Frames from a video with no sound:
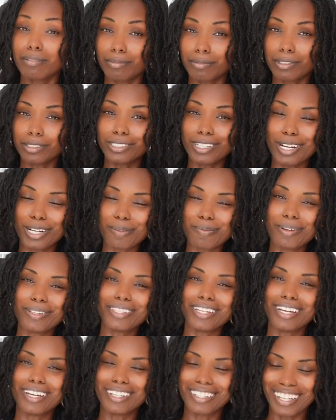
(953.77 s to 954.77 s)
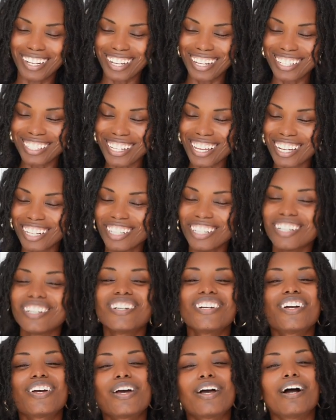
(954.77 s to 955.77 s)
We'll talk about that later.
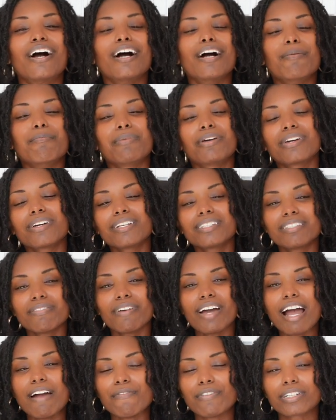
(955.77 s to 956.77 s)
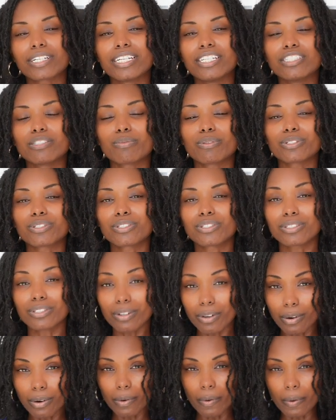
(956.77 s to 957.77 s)
Uh, millions of Africans were
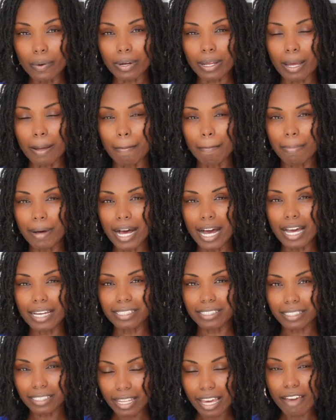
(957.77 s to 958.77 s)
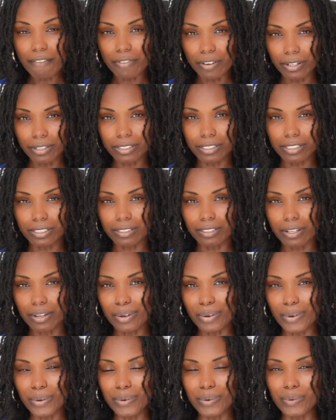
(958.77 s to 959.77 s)
sold by slavers
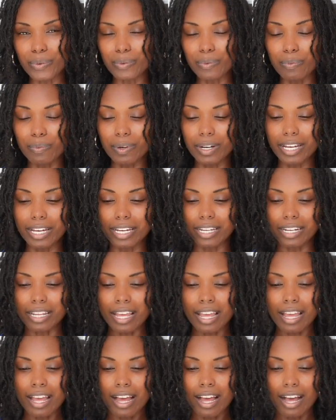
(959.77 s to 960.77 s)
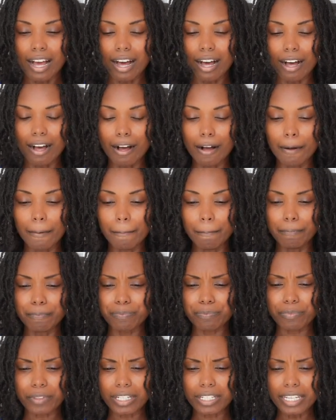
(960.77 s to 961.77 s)
who would
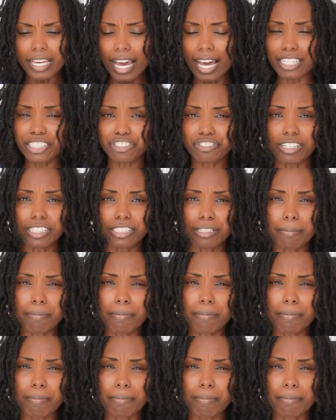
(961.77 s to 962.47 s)
um, castrate the